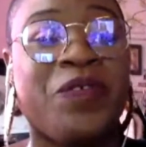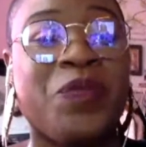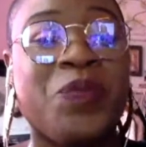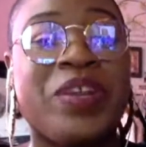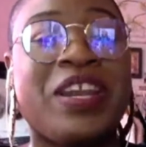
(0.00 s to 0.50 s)

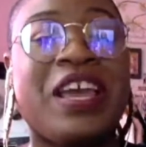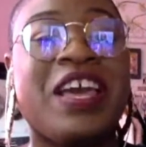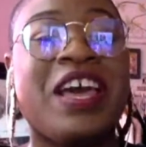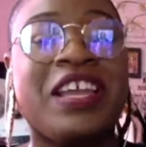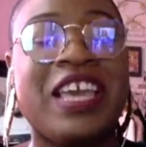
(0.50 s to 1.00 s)
when I
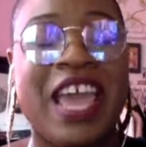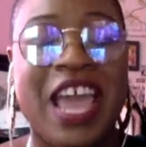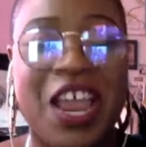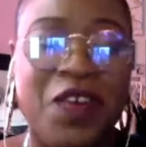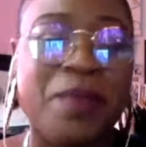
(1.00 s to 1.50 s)
kind of get
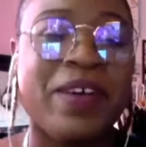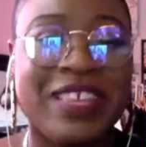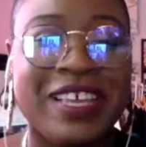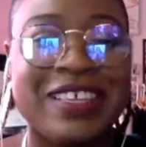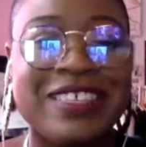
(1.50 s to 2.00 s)
angry about
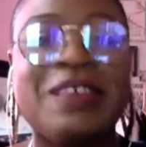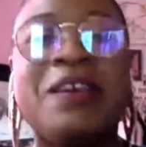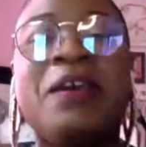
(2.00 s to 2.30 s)
things.